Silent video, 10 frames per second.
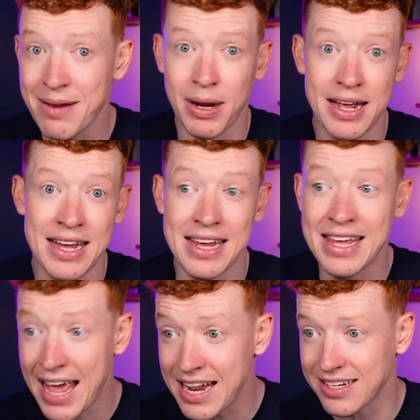and played
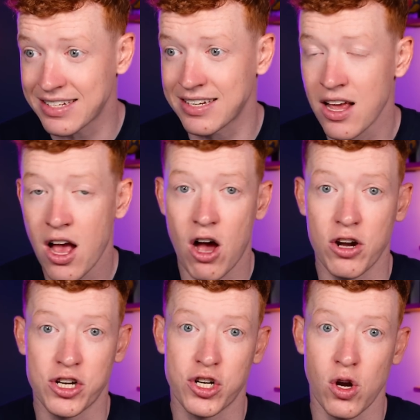against
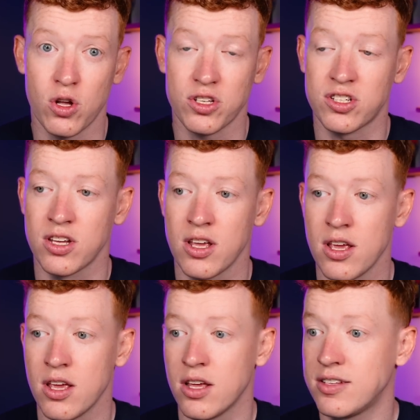Arne Slot's
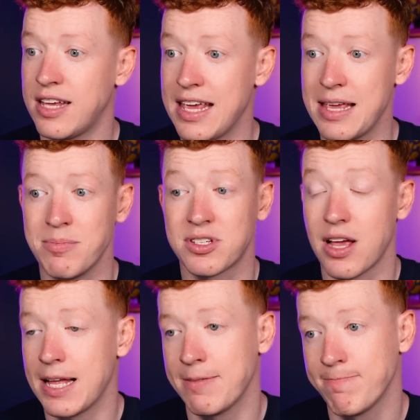teams.
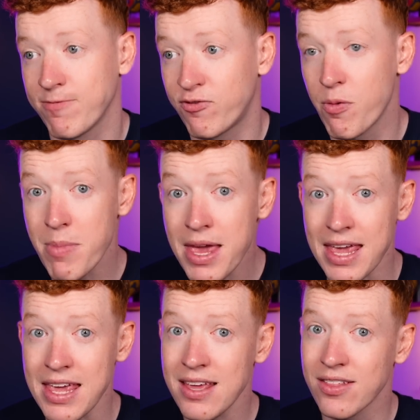For
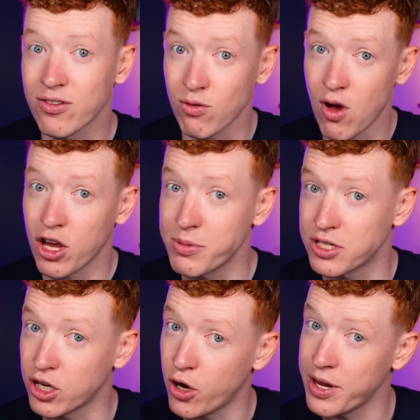me, there are arguments
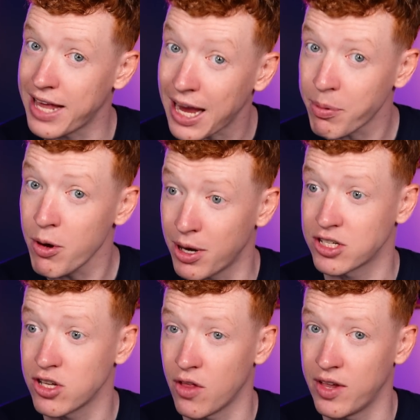that Cody Gakpo might
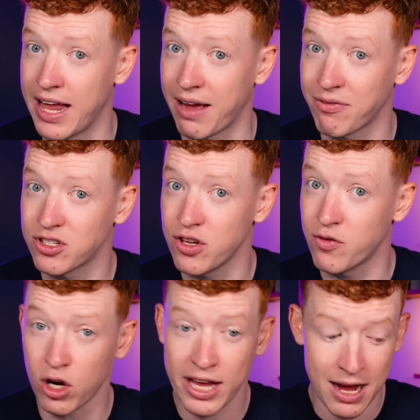start on the left. So you've
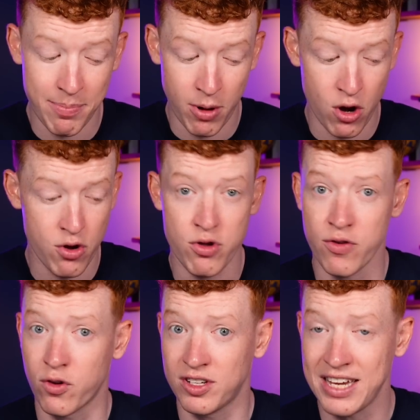got Gakpo, you've
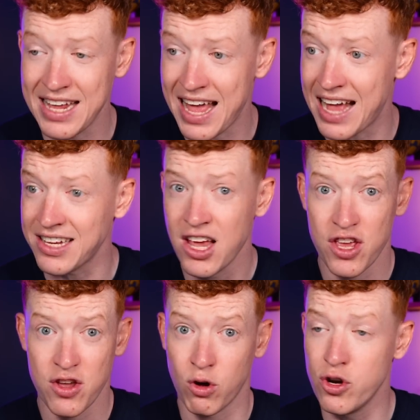got Diaz,
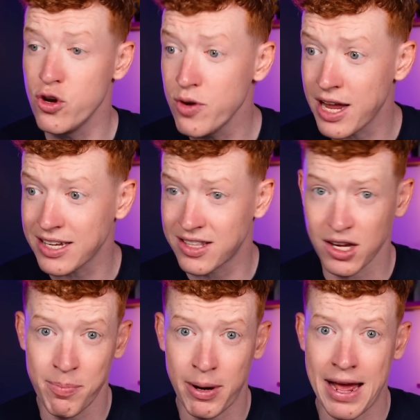you've got Nunez that
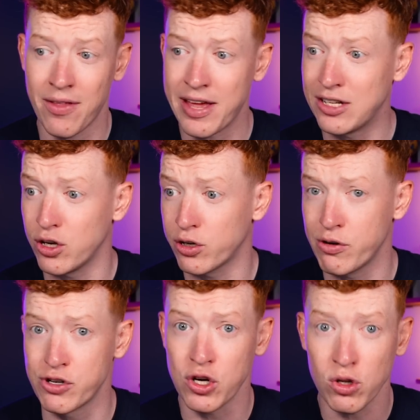can play out there, Diogo
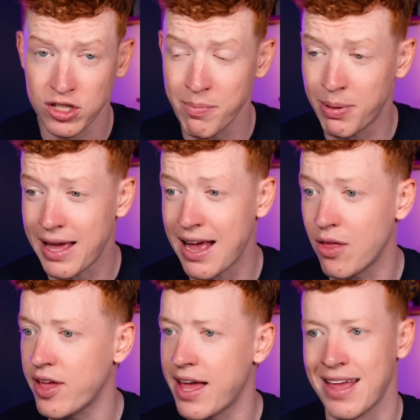Jota can play
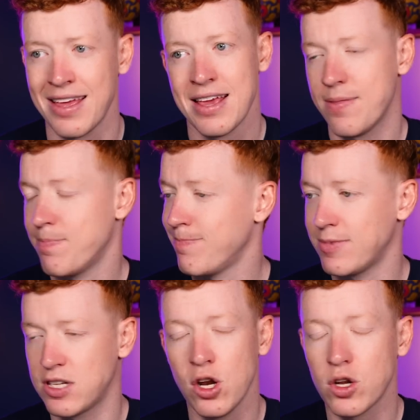out there.
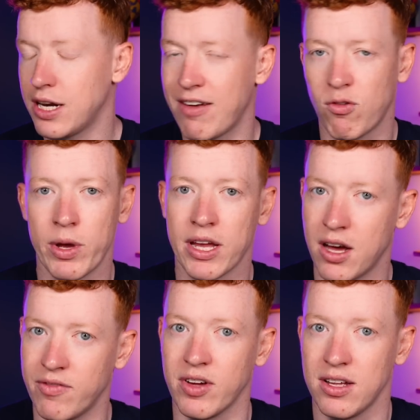It's a lot of left wing
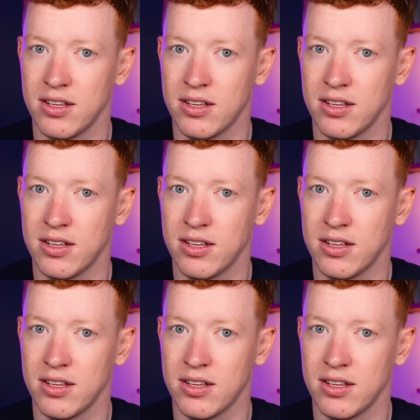cover.